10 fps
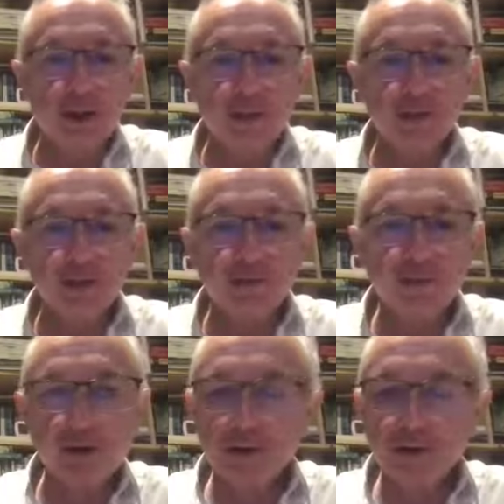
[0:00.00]
this
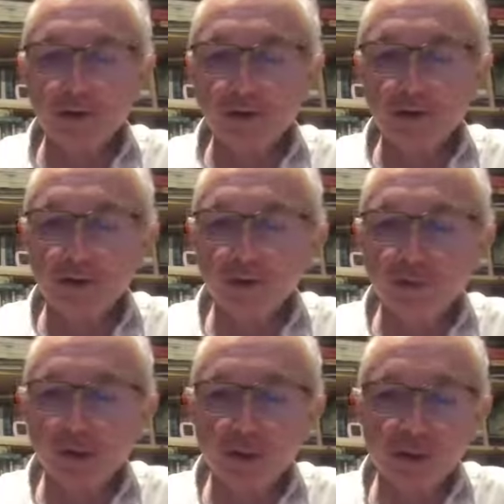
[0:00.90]
phrase, this
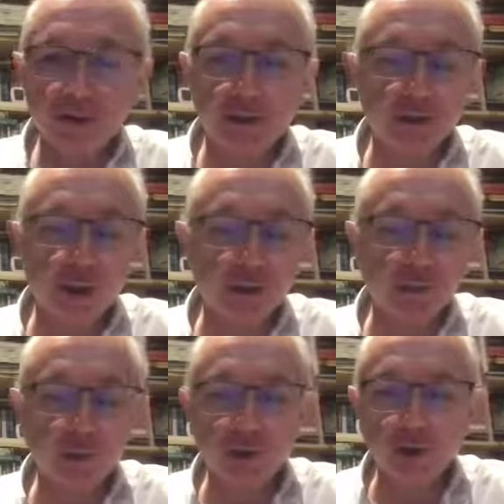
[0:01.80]
verse in the
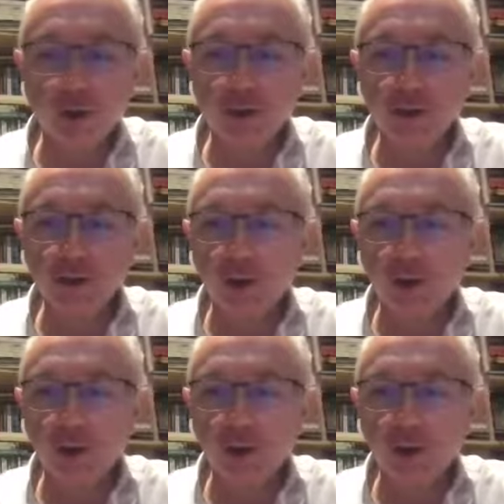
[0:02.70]
Gospel of John is